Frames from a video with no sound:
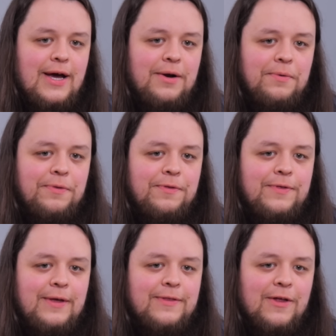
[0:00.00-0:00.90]
I don't
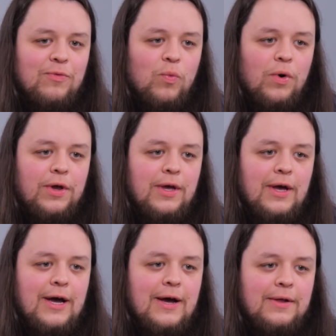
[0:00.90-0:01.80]
think that's
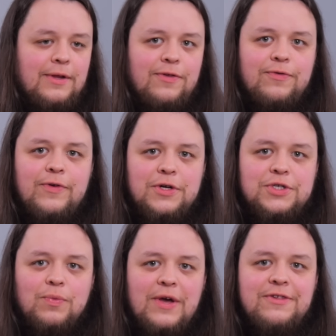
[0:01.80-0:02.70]
working. Let's
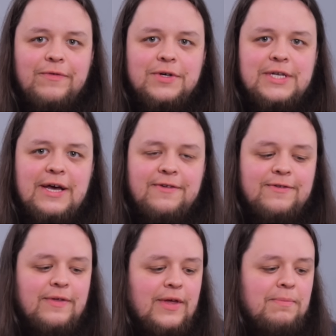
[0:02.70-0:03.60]
finish the rest of our
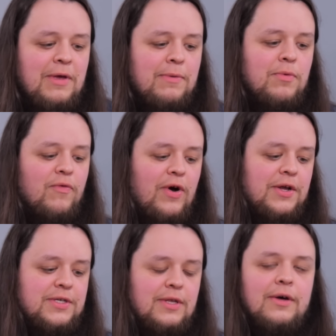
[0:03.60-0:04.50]
tests and then maybe move
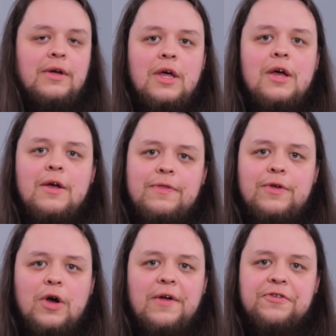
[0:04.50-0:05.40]
on to the
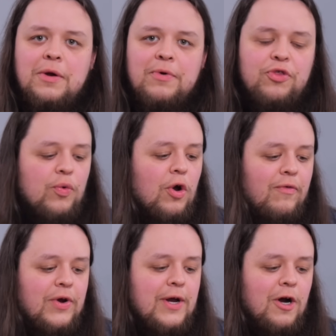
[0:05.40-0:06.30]
console number 3
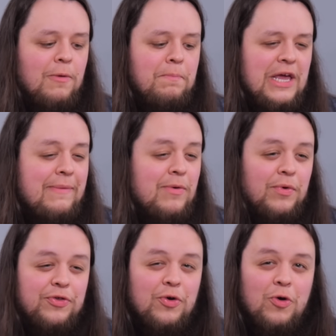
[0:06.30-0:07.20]
over here, and maybe
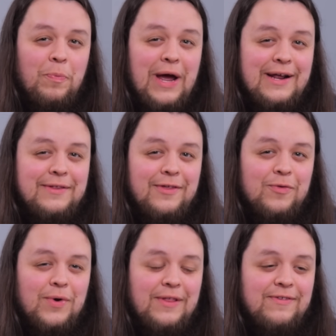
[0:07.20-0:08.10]
we'll circle back to
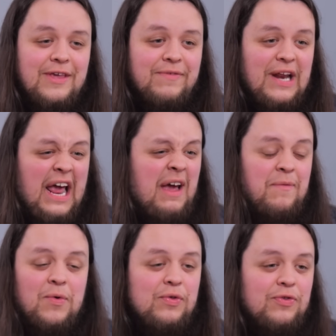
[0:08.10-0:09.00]
this one and see if it
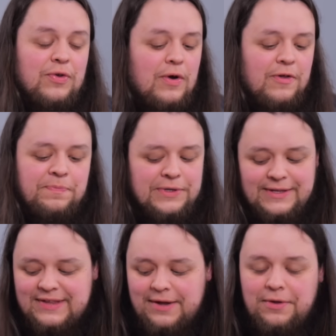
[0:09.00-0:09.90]
ever installs, but
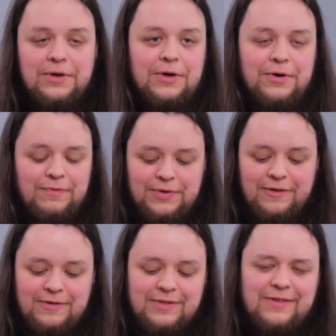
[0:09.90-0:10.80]
it's not looking good for
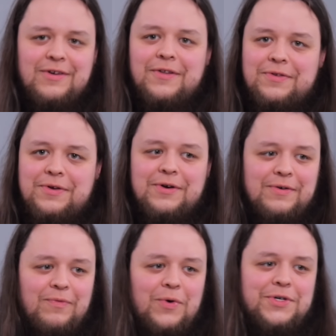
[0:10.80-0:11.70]
this console
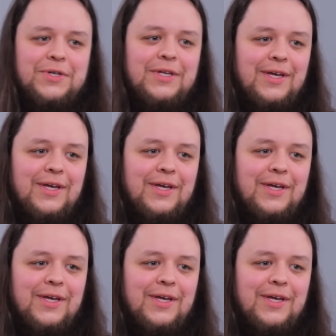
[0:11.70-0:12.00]
here, unfortunately.